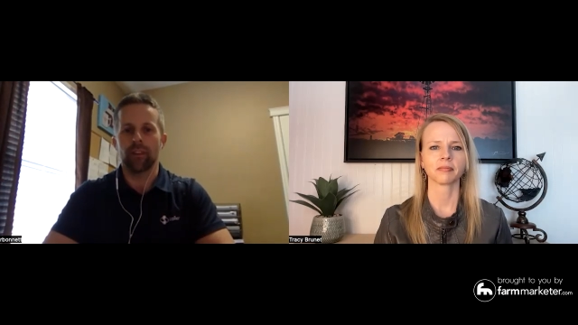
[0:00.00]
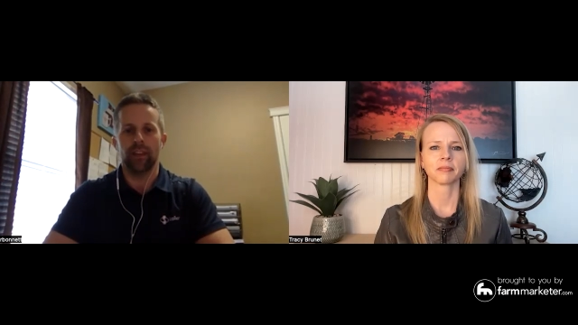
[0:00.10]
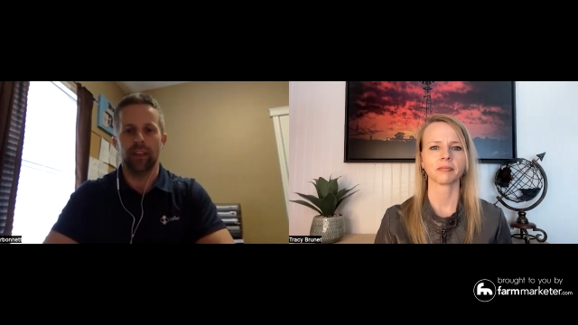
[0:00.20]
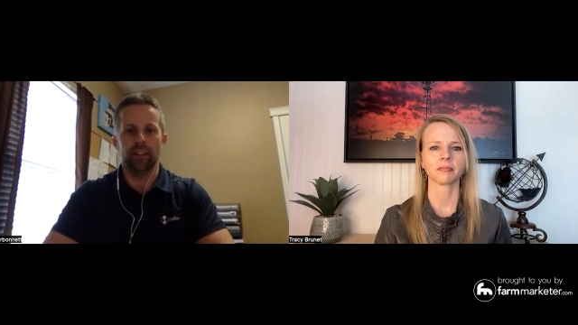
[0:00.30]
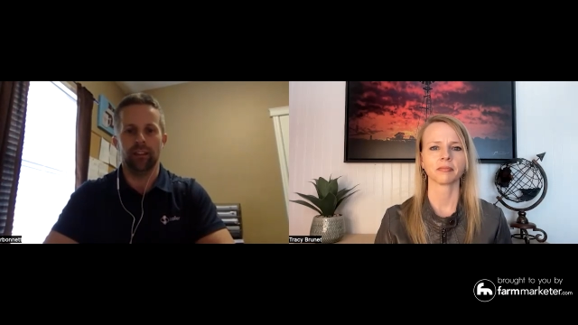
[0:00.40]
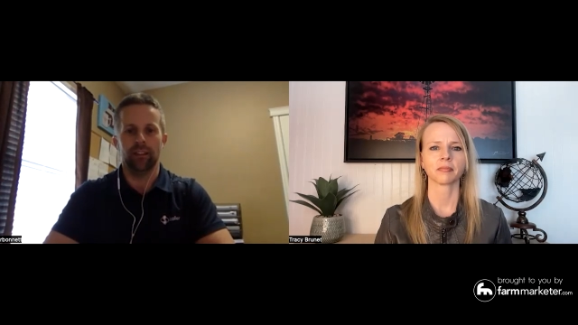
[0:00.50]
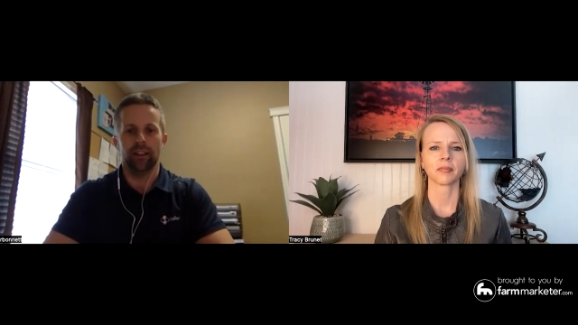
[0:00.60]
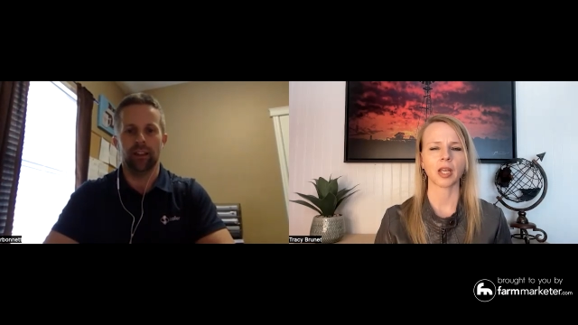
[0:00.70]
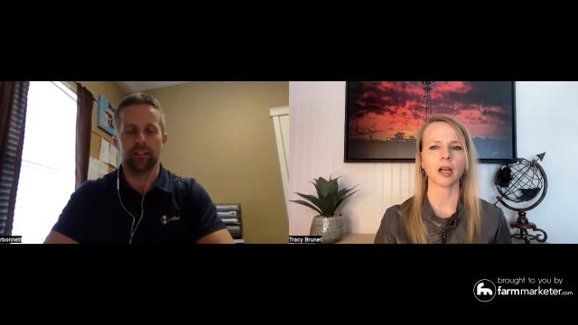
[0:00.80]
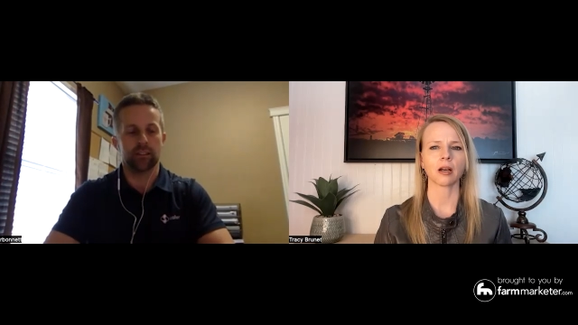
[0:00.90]
Speaker 1: And
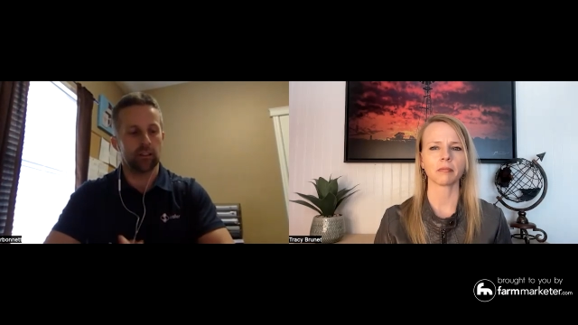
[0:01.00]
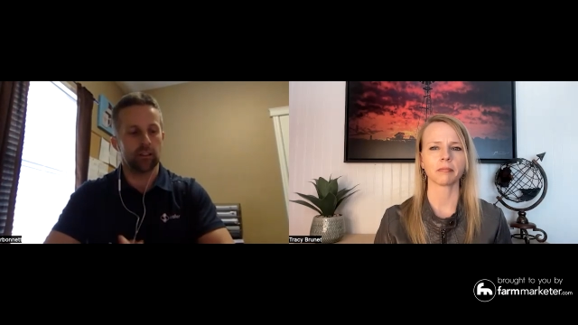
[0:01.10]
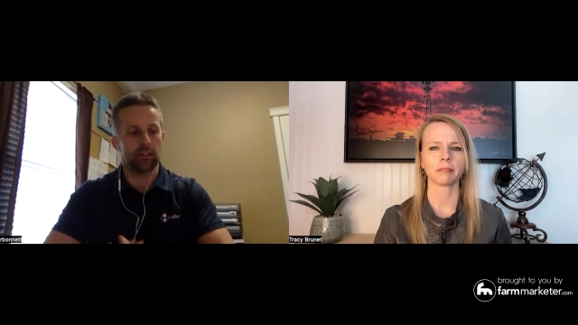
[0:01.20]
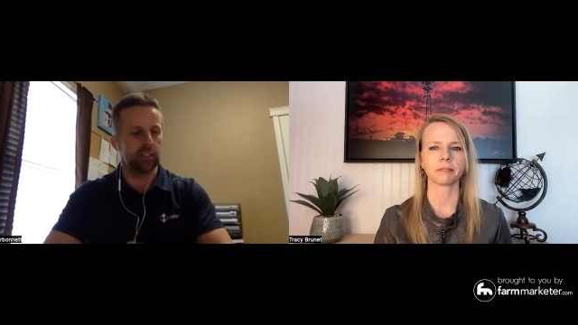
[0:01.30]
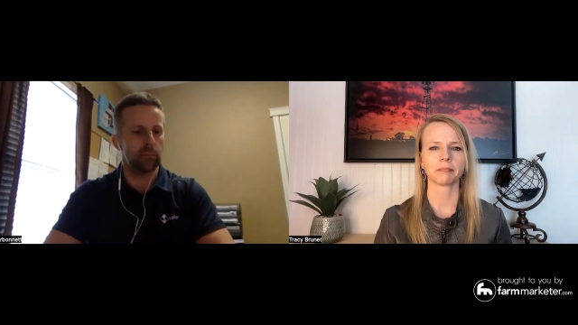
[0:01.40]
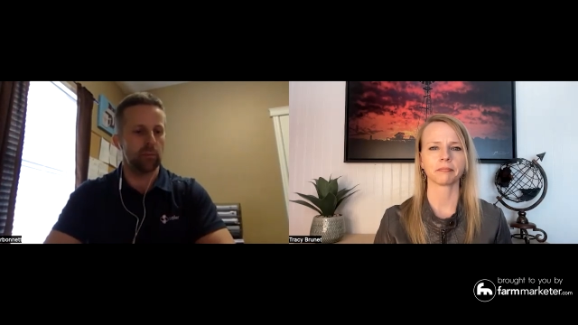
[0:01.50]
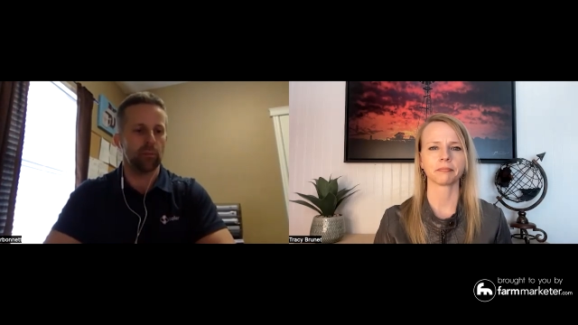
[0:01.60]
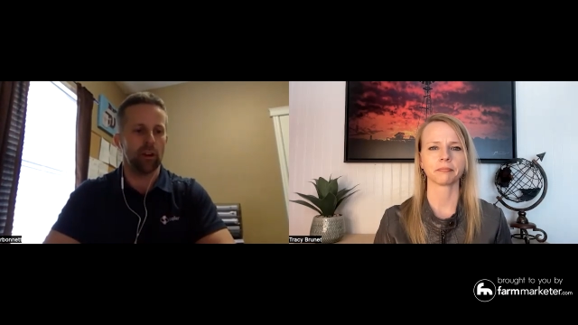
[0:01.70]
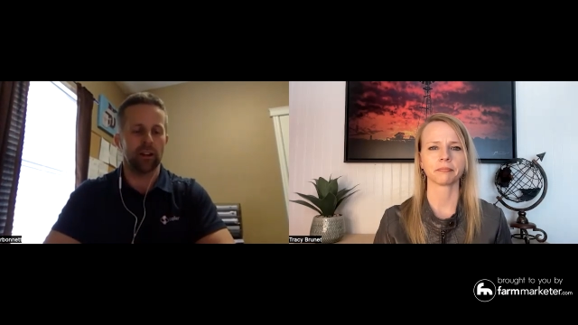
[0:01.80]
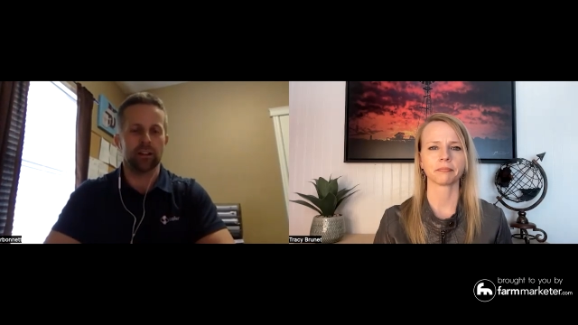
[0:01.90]
saw these type of
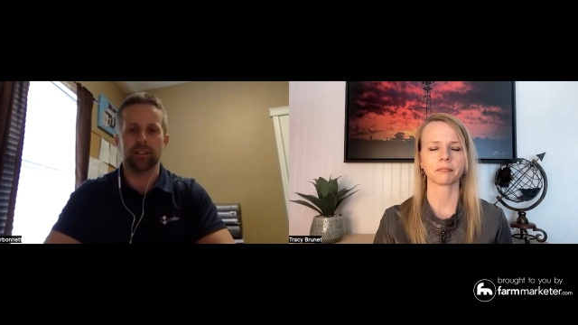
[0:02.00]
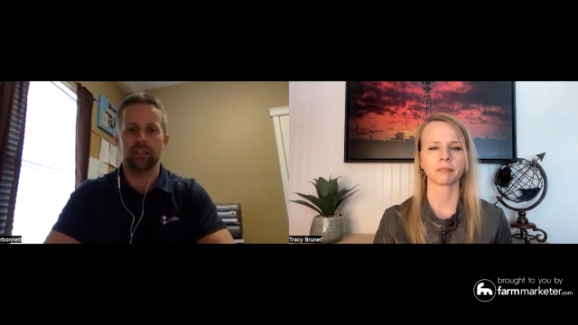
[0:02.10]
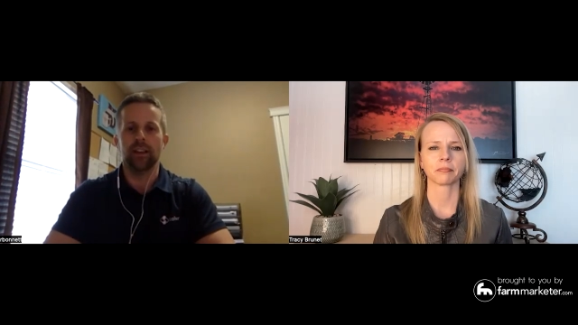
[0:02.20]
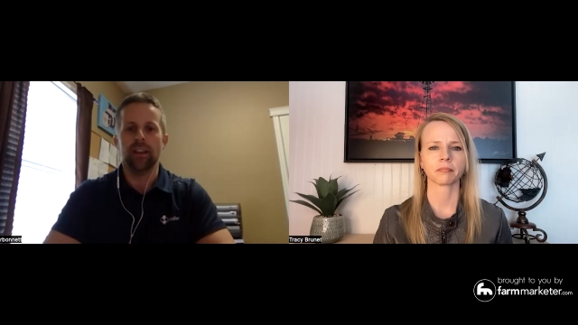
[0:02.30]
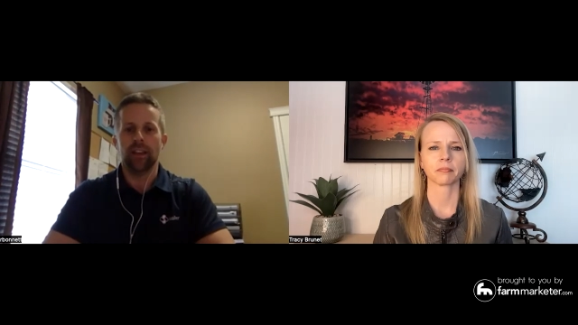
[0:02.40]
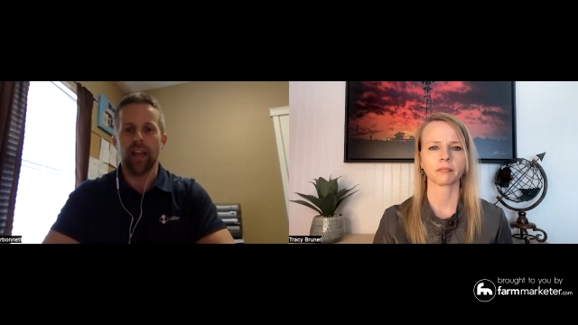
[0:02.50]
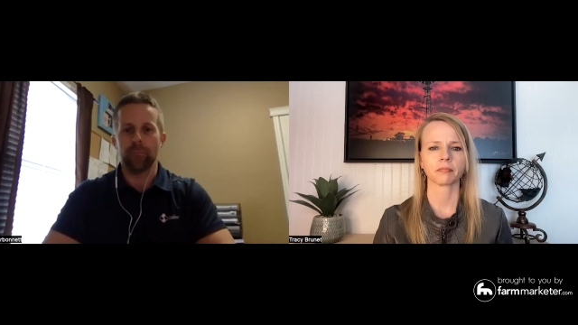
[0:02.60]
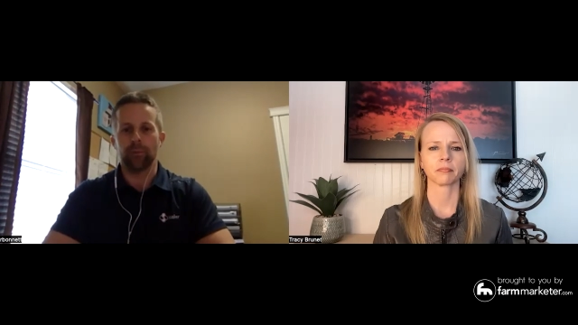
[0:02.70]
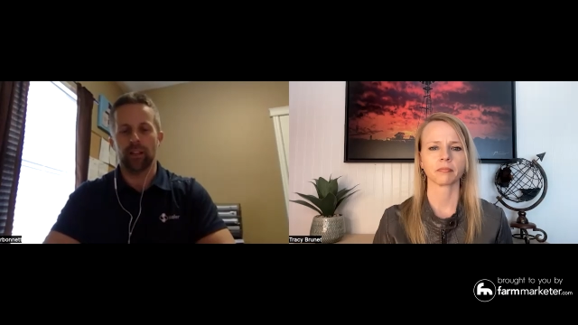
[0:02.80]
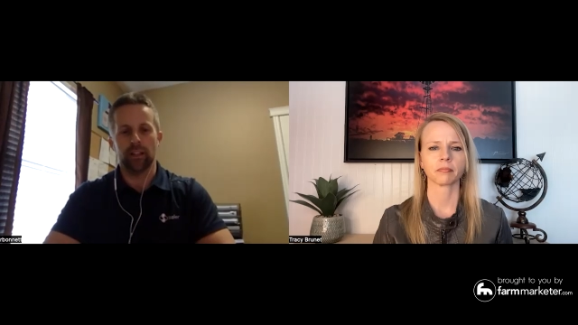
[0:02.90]
products and
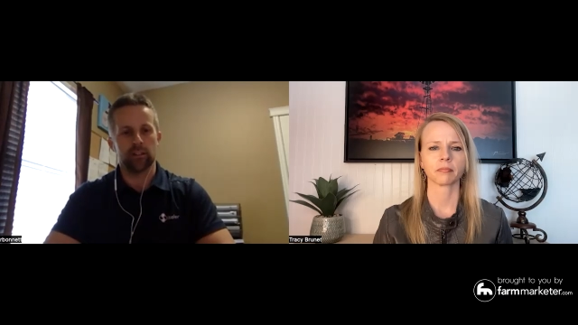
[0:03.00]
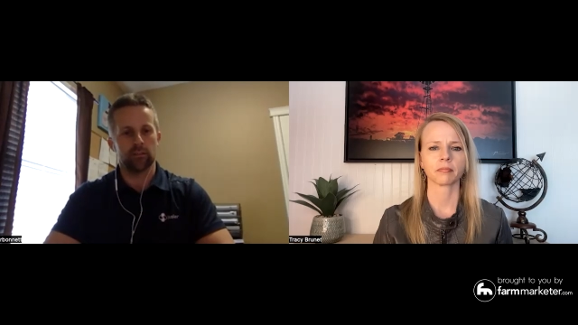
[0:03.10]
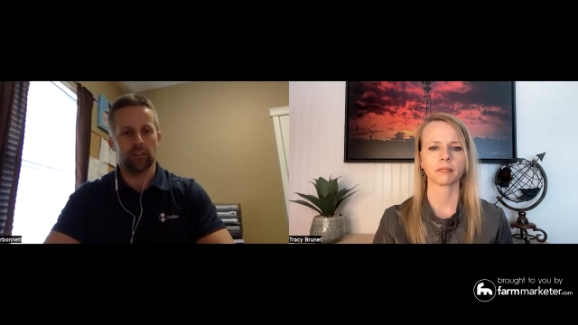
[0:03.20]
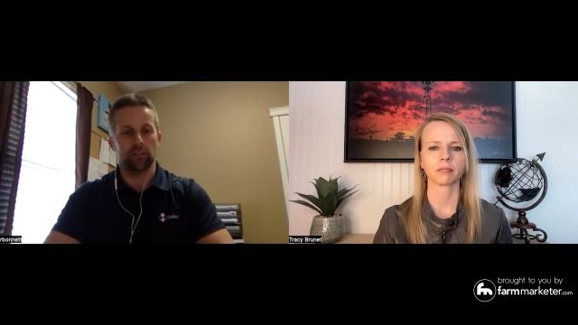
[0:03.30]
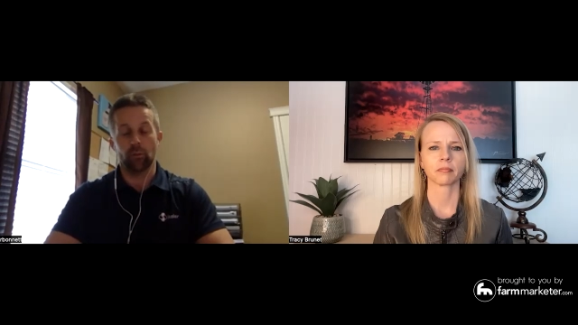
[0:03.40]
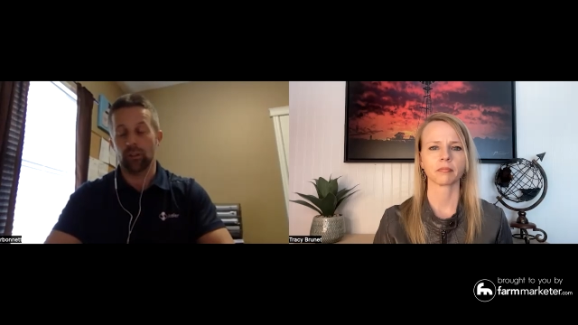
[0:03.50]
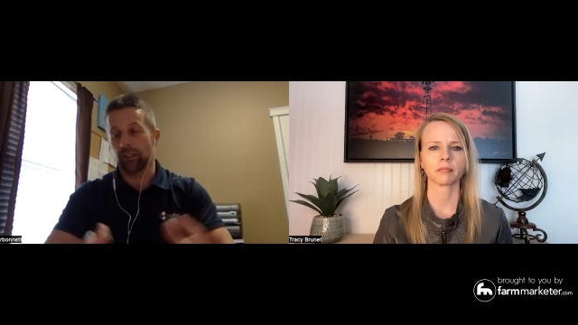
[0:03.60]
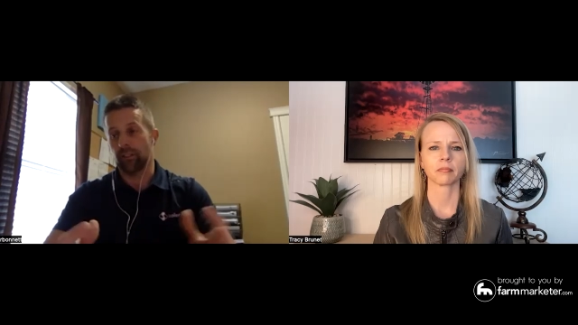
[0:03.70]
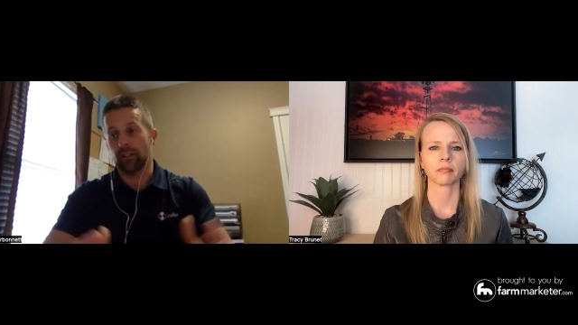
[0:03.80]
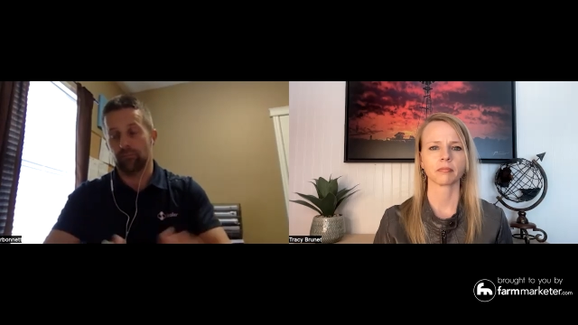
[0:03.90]
applications around the world,
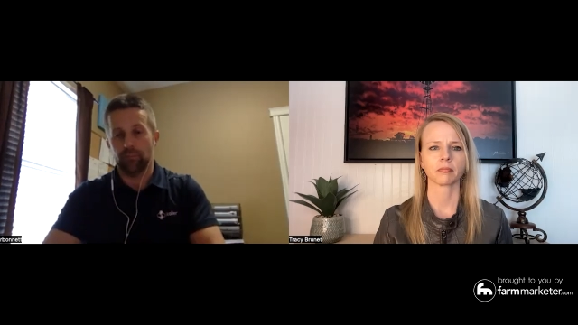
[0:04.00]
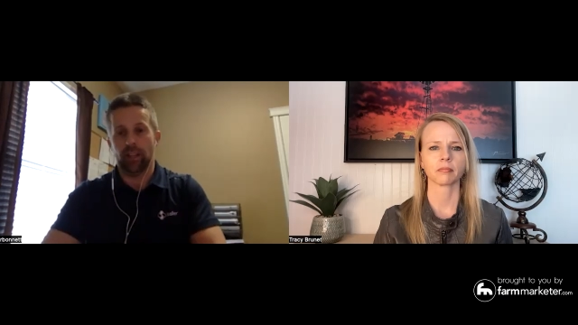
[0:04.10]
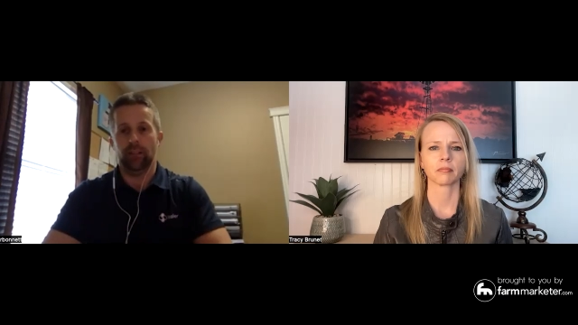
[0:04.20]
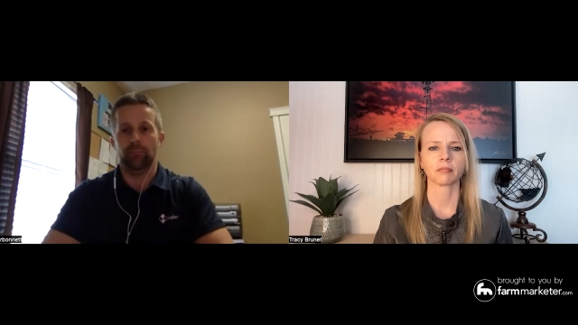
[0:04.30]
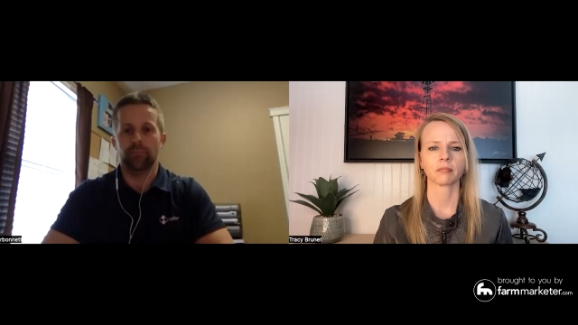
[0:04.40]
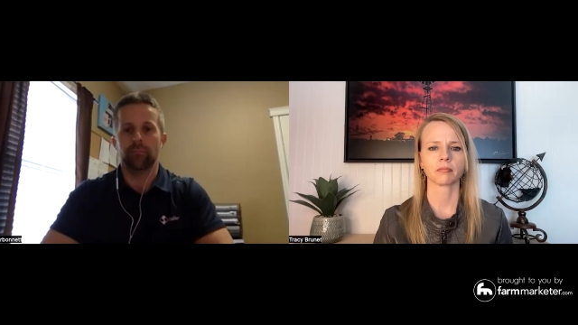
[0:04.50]
and I thought, hey,